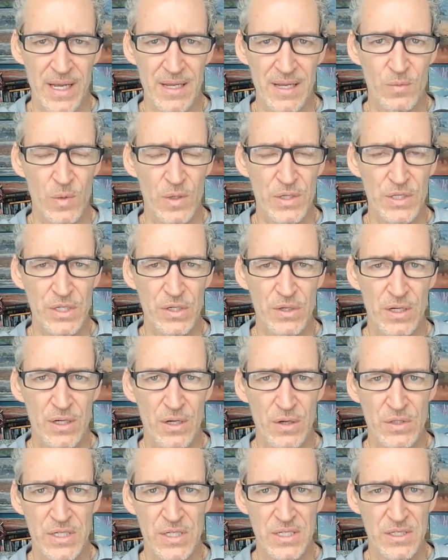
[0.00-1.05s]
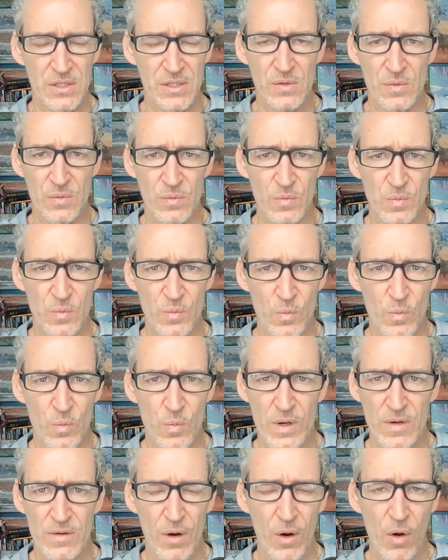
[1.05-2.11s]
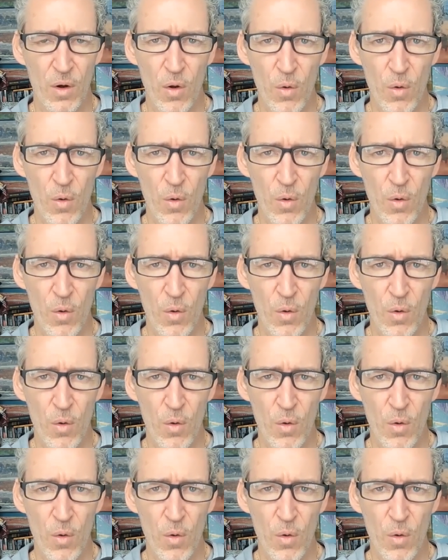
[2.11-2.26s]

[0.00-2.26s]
And once you're a coaching student, we're